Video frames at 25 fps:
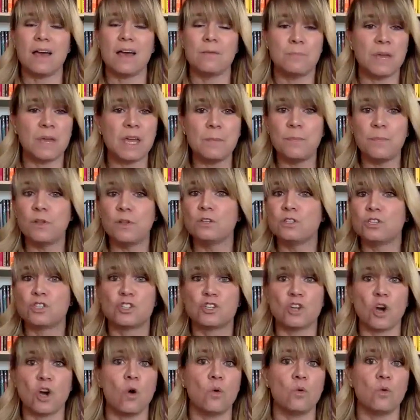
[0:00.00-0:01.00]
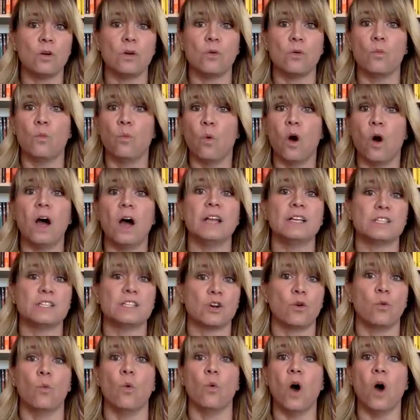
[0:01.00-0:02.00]
People don't want
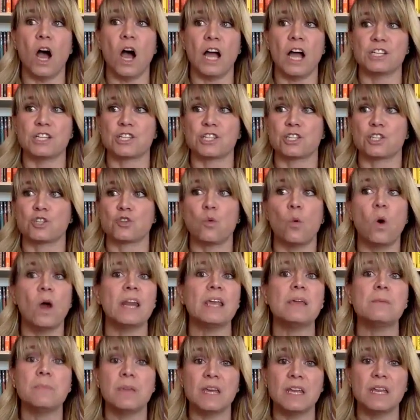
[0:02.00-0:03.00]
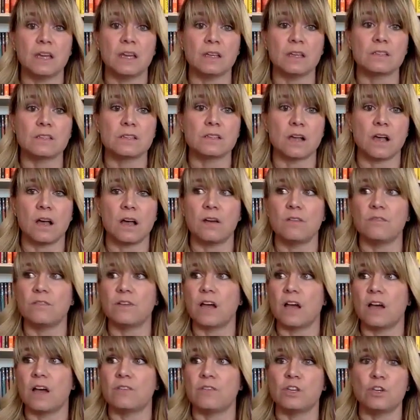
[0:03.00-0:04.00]
to watch 20 minutes
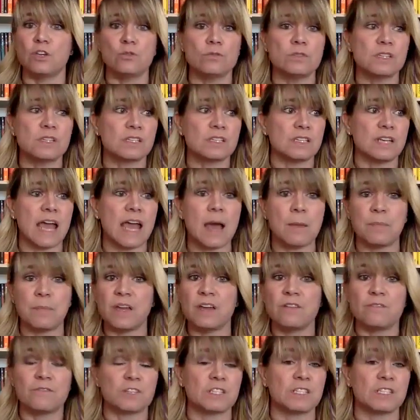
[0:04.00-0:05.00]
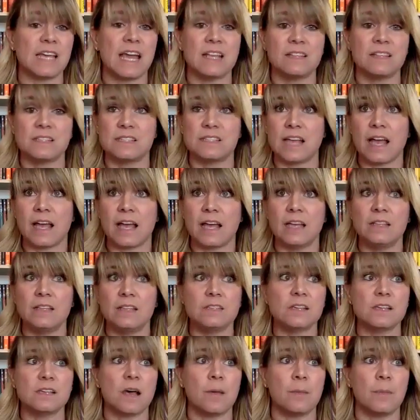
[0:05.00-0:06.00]
of you snapping for 10
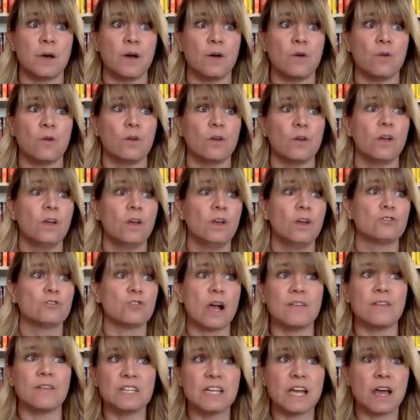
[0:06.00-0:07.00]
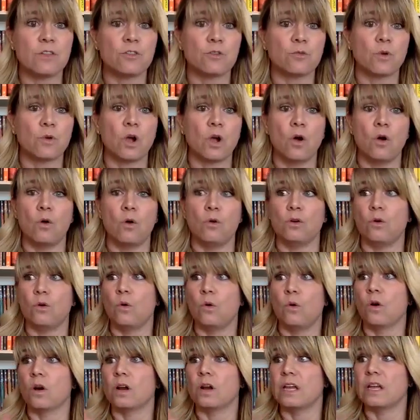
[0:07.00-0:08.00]
seconds about driving down the road,
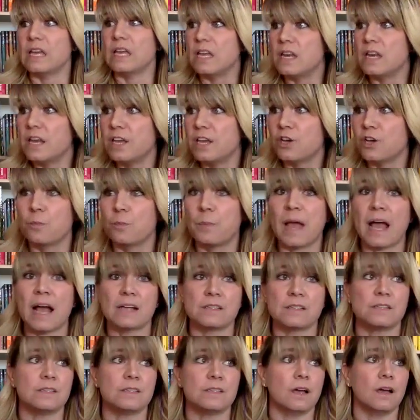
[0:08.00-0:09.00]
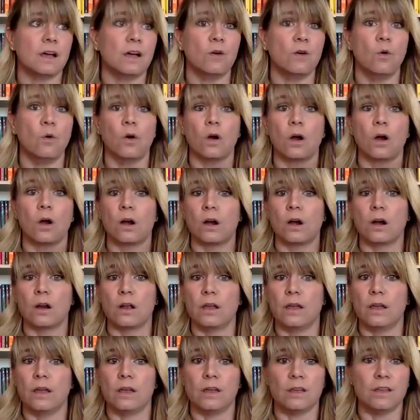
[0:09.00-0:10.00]
or eating your pasta,
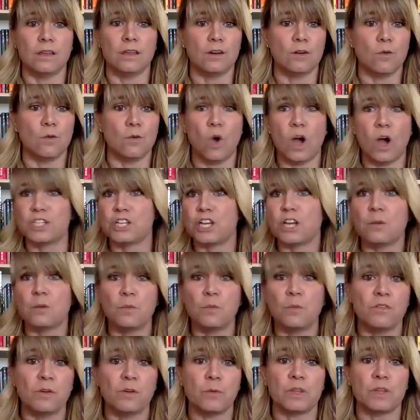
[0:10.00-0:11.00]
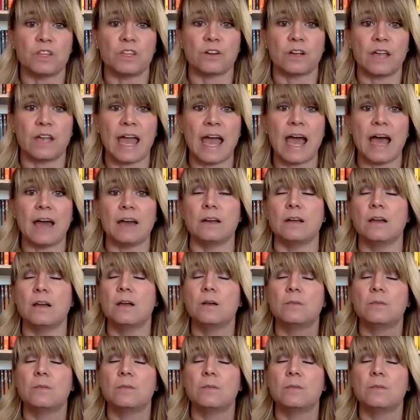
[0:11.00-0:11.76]
or watching a movie with your cat.